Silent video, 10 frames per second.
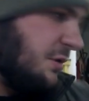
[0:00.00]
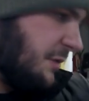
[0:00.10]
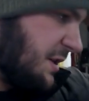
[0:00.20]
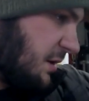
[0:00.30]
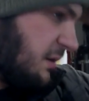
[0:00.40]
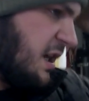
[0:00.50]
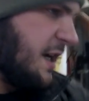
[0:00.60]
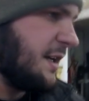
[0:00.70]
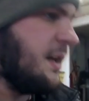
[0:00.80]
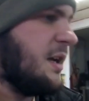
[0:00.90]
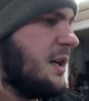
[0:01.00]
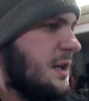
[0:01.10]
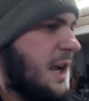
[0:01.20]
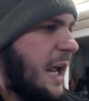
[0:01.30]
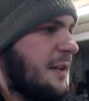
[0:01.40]
the return line
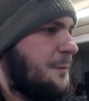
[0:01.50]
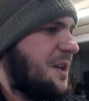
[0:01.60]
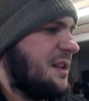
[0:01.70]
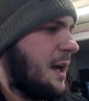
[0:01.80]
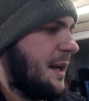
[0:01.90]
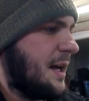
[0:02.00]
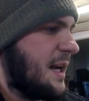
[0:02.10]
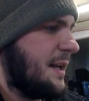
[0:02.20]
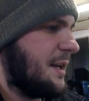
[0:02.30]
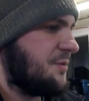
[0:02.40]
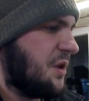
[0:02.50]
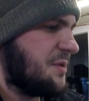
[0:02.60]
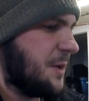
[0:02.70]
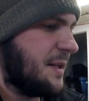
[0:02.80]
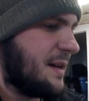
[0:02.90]
and the feed line on it, as well
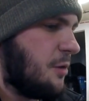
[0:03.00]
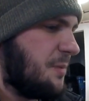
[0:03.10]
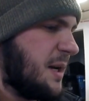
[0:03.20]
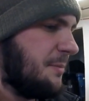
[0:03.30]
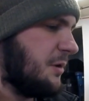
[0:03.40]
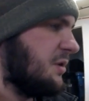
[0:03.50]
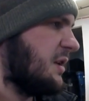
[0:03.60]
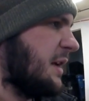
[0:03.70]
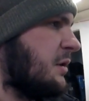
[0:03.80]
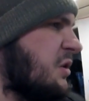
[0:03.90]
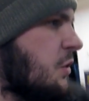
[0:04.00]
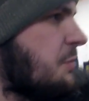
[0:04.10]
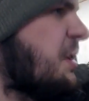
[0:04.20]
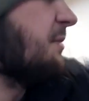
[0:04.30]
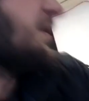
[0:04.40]
as make a downpipe, redo the intercooler
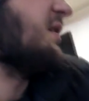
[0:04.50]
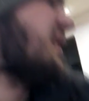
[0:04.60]
piping